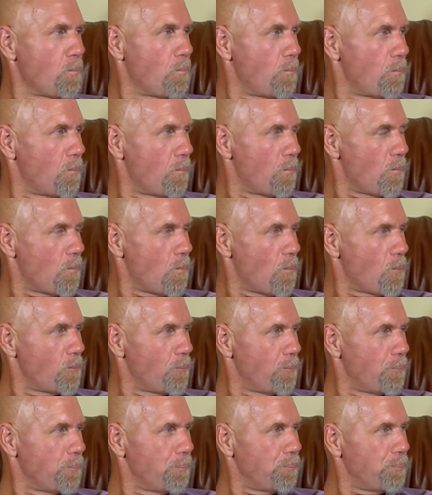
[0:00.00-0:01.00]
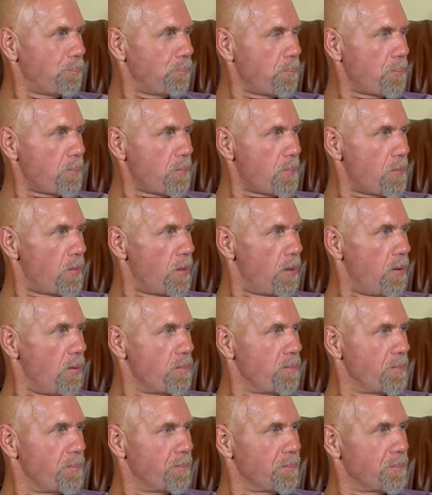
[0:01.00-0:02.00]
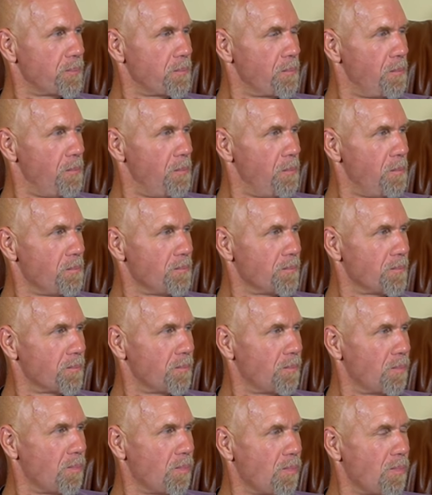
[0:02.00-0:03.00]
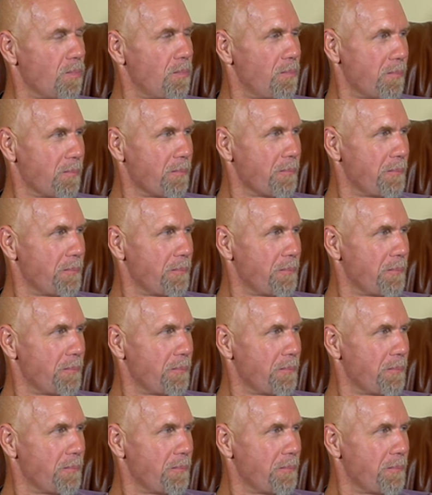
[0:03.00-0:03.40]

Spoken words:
No words are spoken by the person on screen.